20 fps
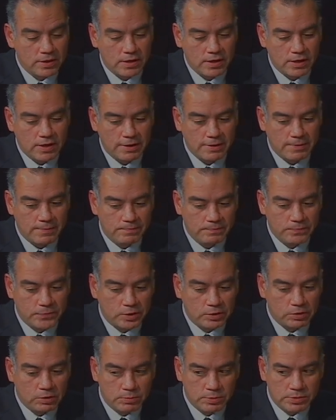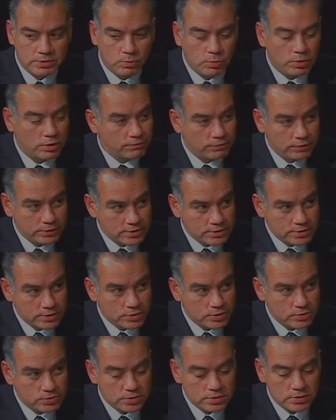Um, the Globe was a wonderful
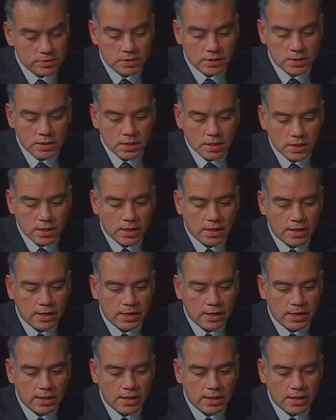institution, mm -hmm.